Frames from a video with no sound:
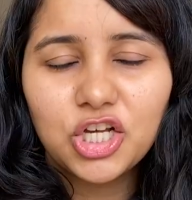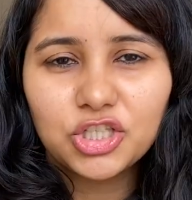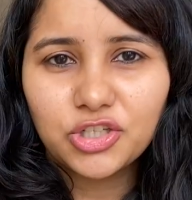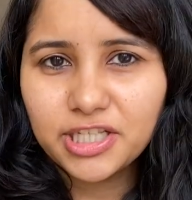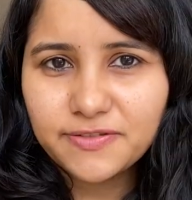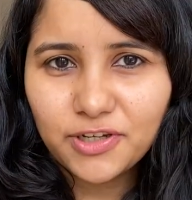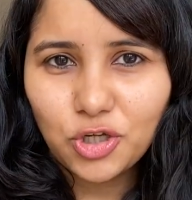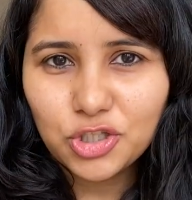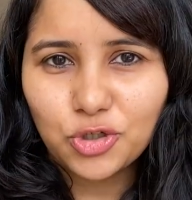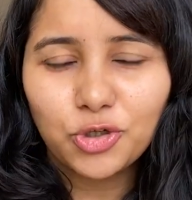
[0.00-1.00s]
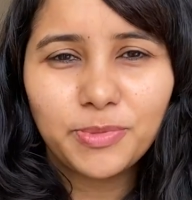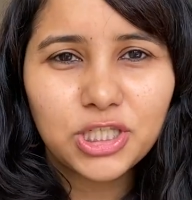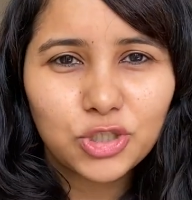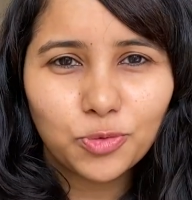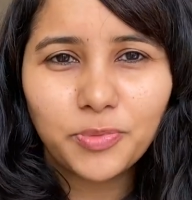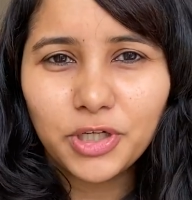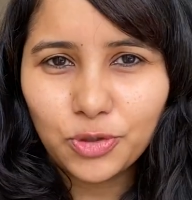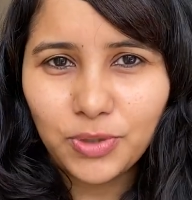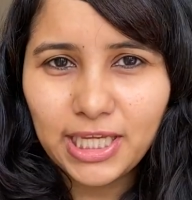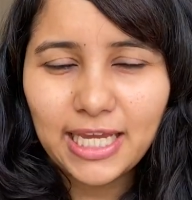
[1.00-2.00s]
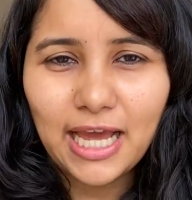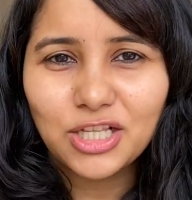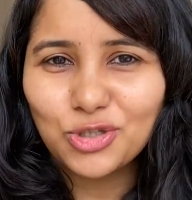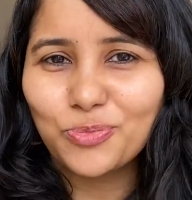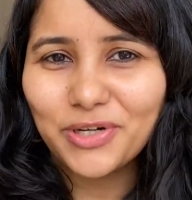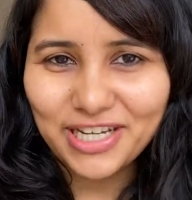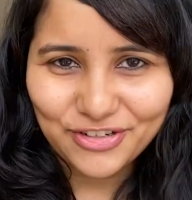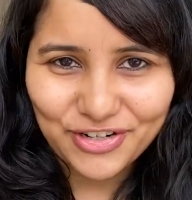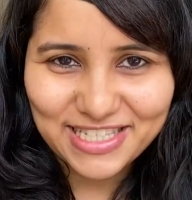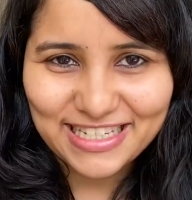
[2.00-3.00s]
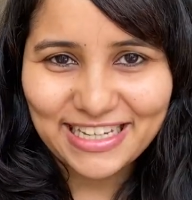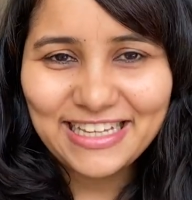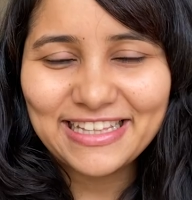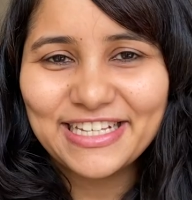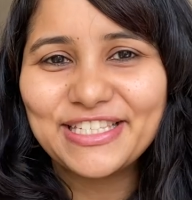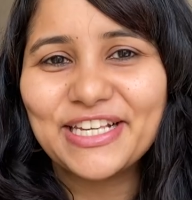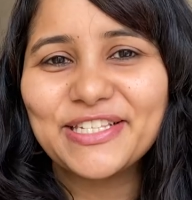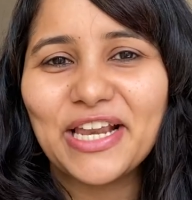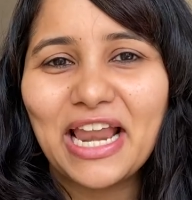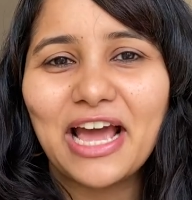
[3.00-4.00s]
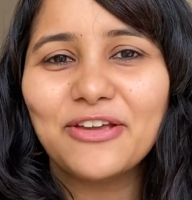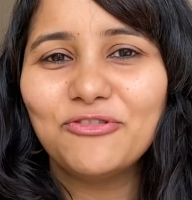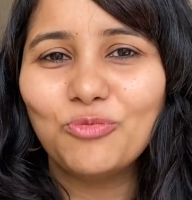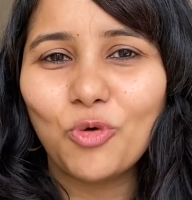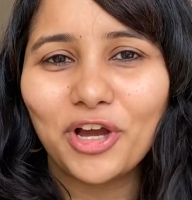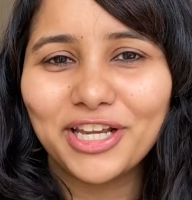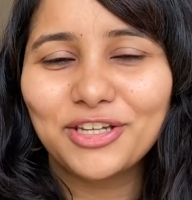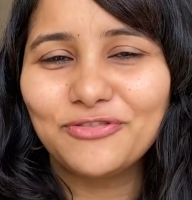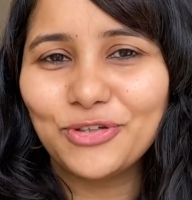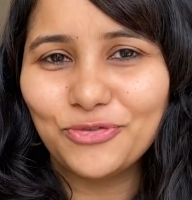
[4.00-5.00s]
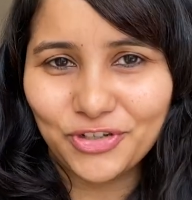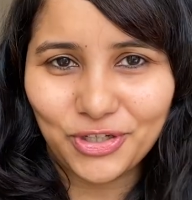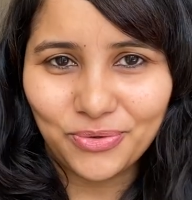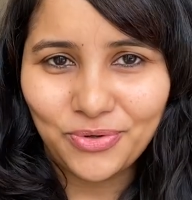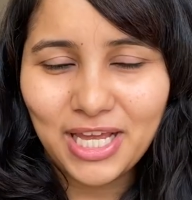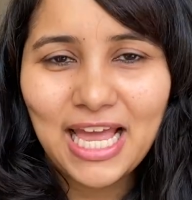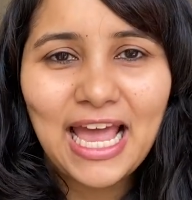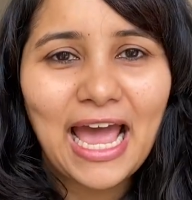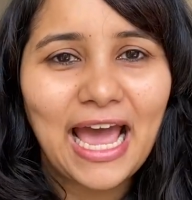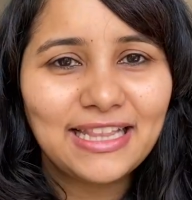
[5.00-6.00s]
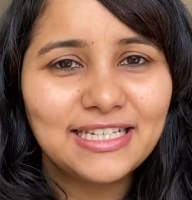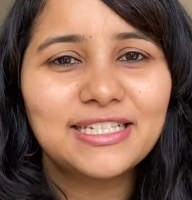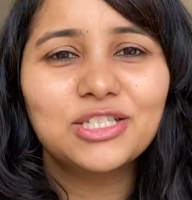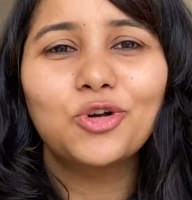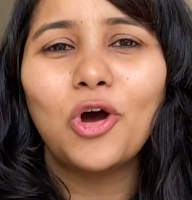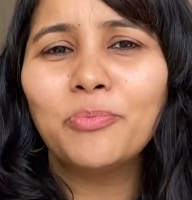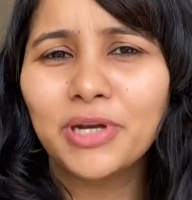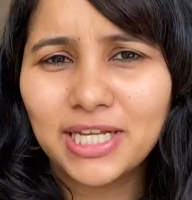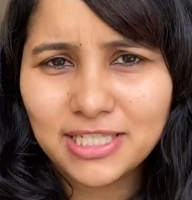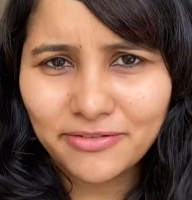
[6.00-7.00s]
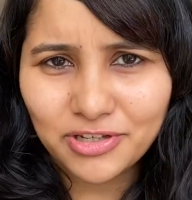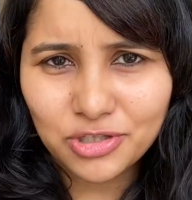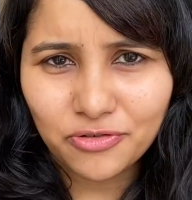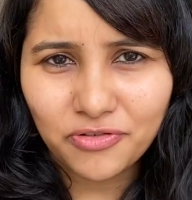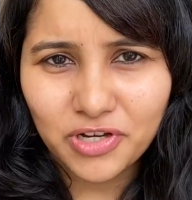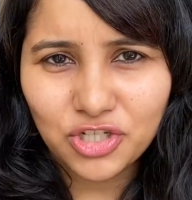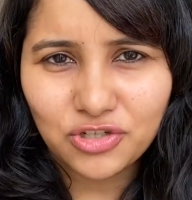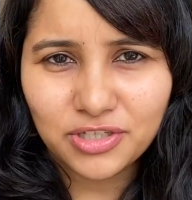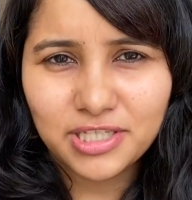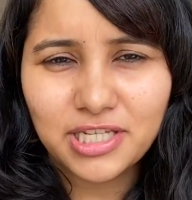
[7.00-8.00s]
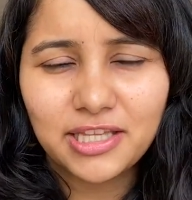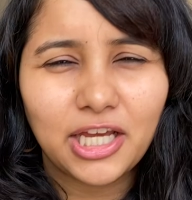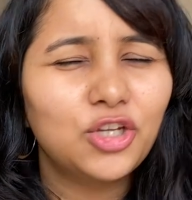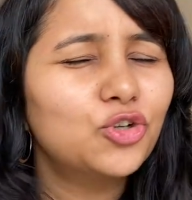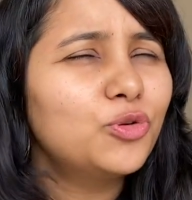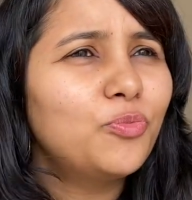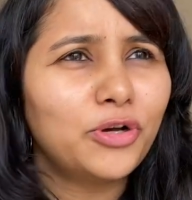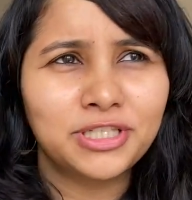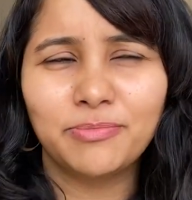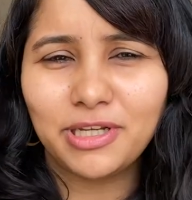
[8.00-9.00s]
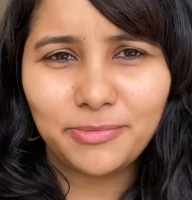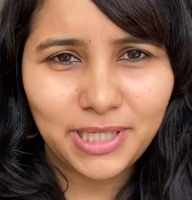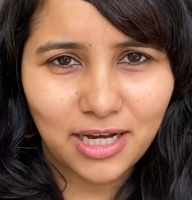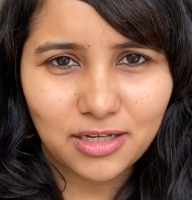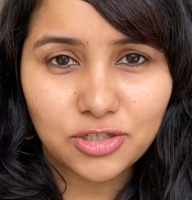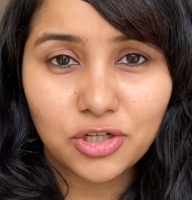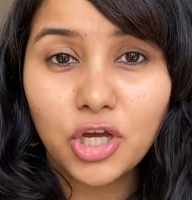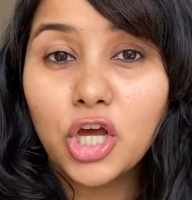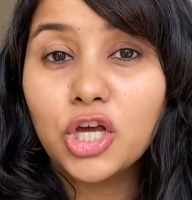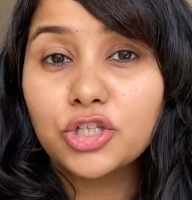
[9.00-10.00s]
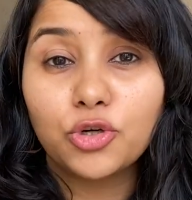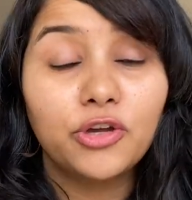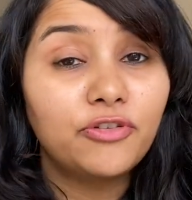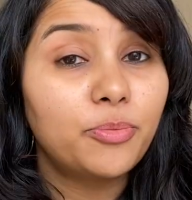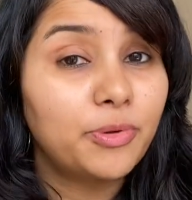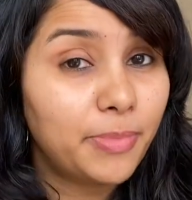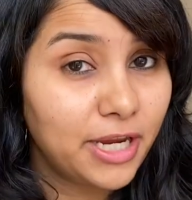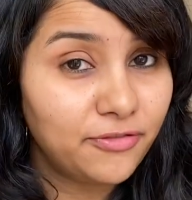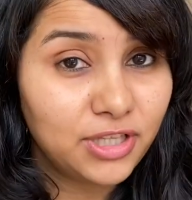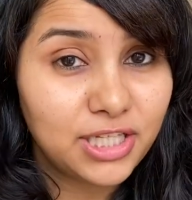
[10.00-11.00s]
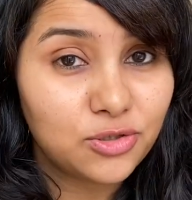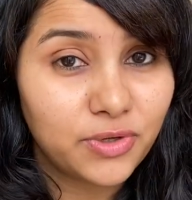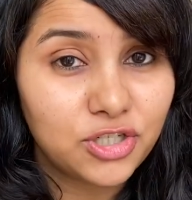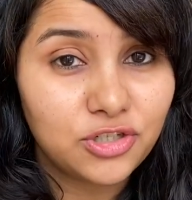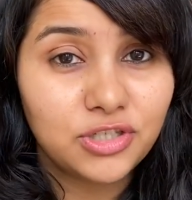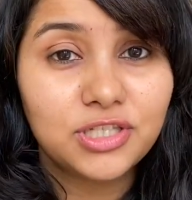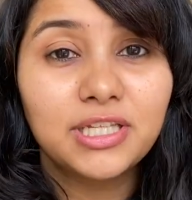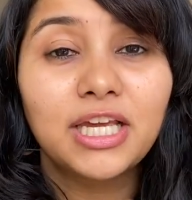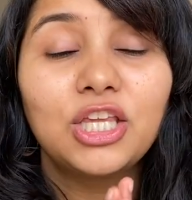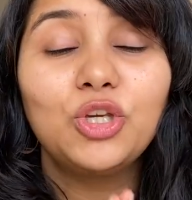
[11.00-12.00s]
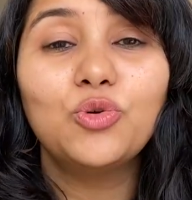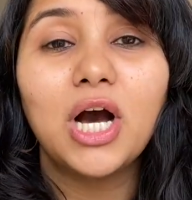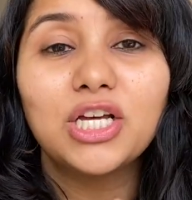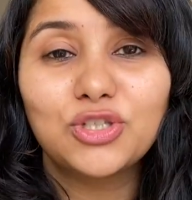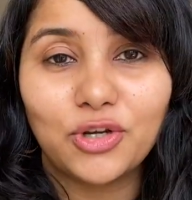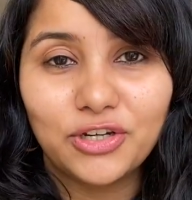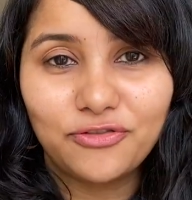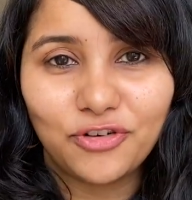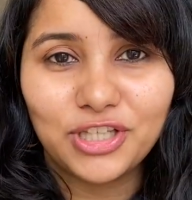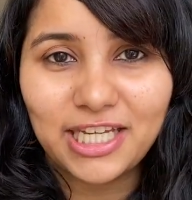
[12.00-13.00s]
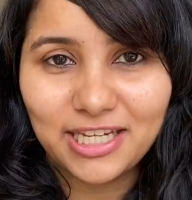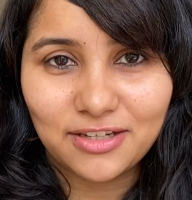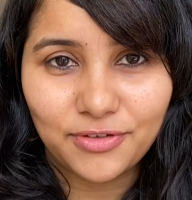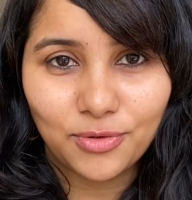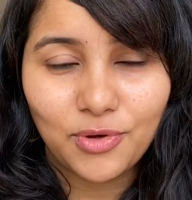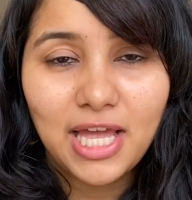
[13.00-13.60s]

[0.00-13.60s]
So this video is going to be super unique and super interesting. This is a live mock interview video, and this is a comprehensive list of questions that you could possibly be asked. So if you're prepared for these questions, you are sorted for the interview.